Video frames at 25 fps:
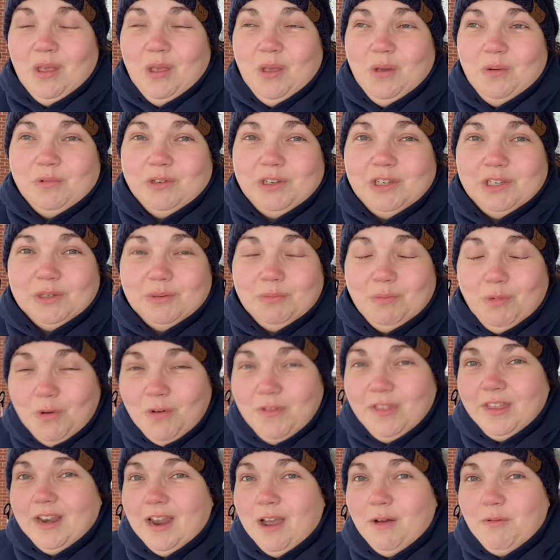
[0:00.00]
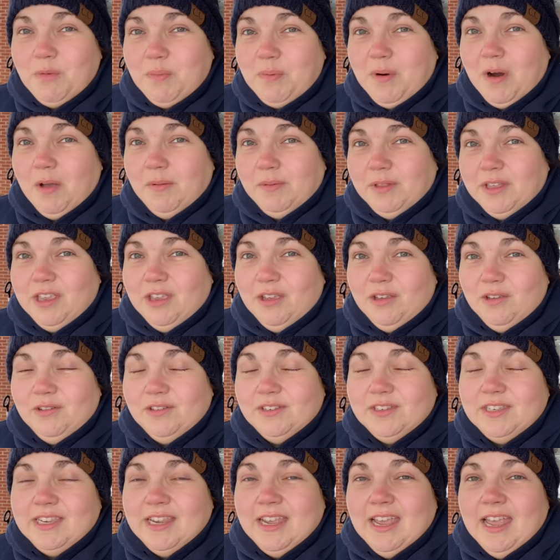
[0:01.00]
which is more than I will probably
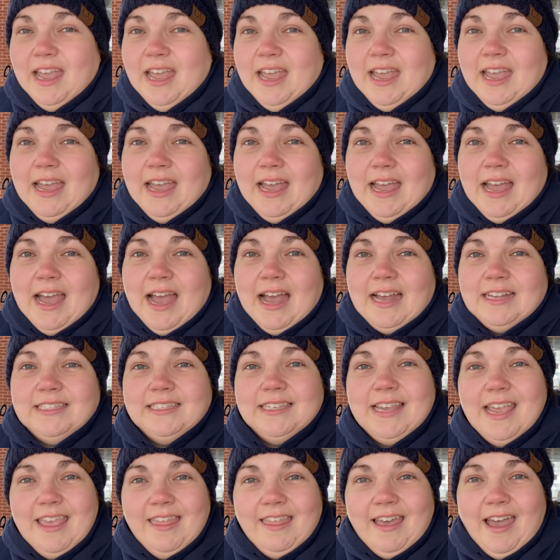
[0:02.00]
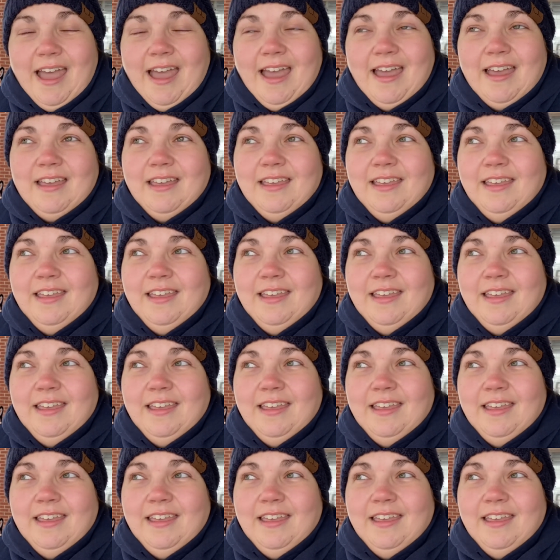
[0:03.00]
use. I say that,